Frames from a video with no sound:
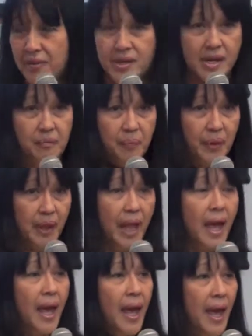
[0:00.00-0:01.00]
for example.
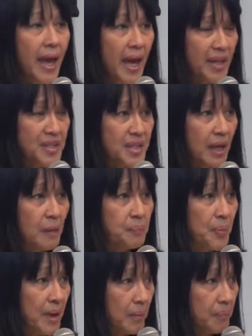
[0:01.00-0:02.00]
And uh,